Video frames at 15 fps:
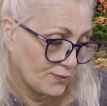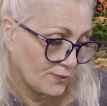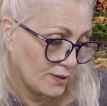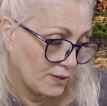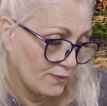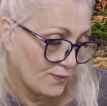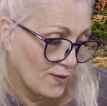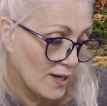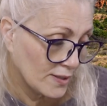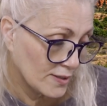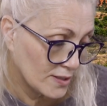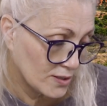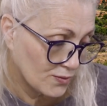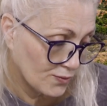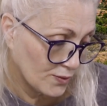free,
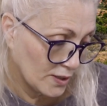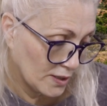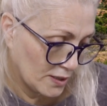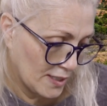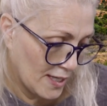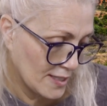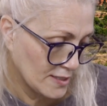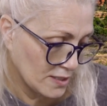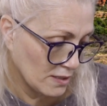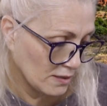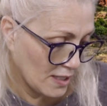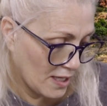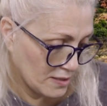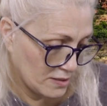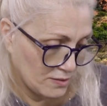phylates free, and
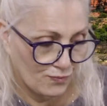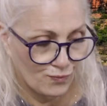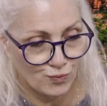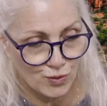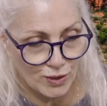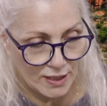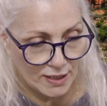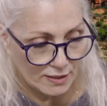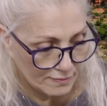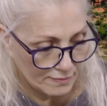SLS free.